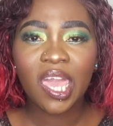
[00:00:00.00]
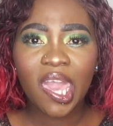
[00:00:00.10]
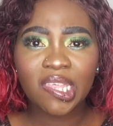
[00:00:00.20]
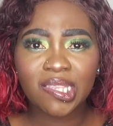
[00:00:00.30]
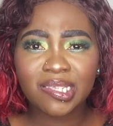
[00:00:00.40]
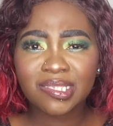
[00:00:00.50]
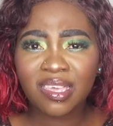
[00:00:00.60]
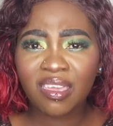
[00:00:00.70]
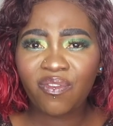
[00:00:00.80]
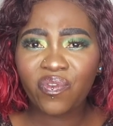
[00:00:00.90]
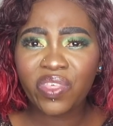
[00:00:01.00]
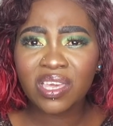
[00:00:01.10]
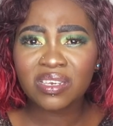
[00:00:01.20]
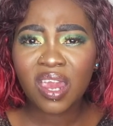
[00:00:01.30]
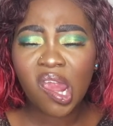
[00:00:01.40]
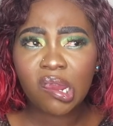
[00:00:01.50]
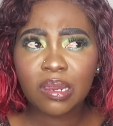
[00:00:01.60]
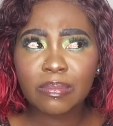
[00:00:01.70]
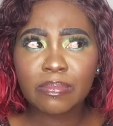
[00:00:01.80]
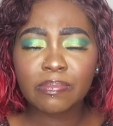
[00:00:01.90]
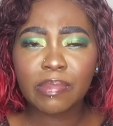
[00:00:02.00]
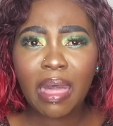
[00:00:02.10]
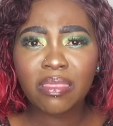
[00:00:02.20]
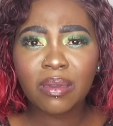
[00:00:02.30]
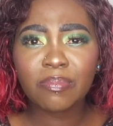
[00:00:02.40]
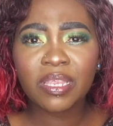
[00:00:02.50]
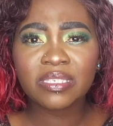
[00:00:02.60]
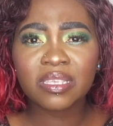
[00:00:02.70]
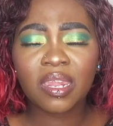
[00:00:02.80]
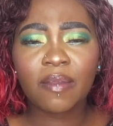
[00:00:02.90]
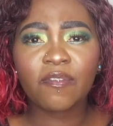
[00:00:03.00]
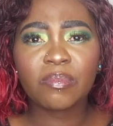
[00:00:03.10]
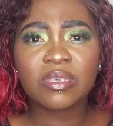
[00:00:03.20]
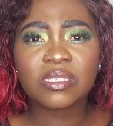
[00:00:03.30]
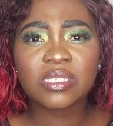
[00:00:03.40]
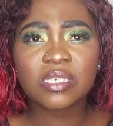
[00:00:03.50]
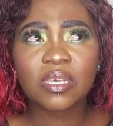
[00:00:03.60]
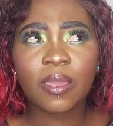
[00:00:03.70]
and then let's see if there are places that I've missed.